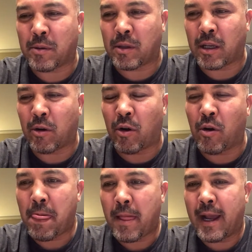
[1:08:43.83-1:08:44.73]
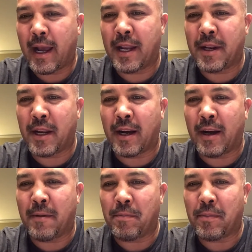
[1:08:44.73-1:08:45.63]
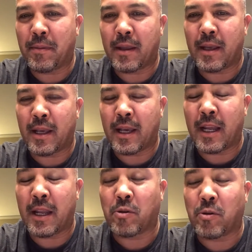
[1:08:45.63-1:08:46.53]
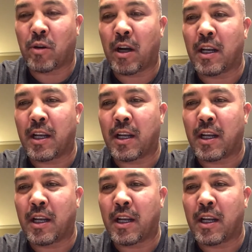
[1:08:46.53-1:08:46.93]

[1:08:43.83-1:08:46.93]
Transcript: oil, and he was struggling.